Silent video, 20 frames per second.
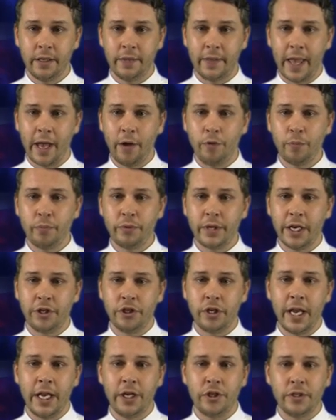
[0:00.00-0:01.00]
The Health
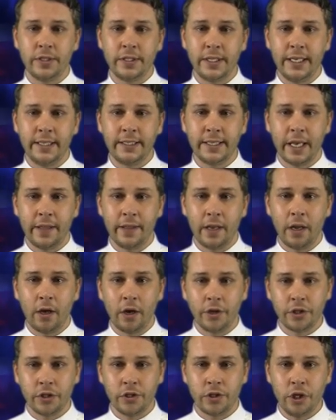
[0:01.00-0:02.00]
Protection Agency say the
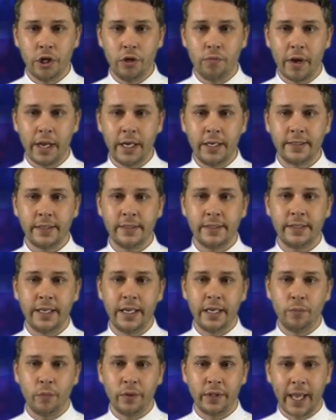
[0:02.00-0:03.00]
largest new rates are
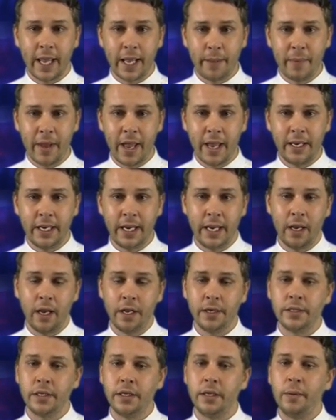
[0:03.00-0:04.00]
seen with gay men in
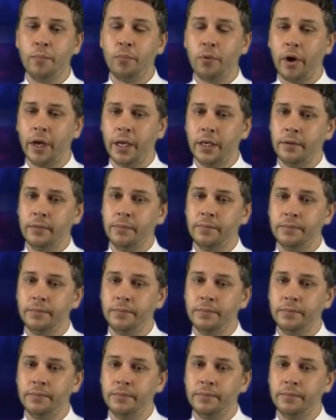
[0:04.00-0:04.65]
London and Brighton.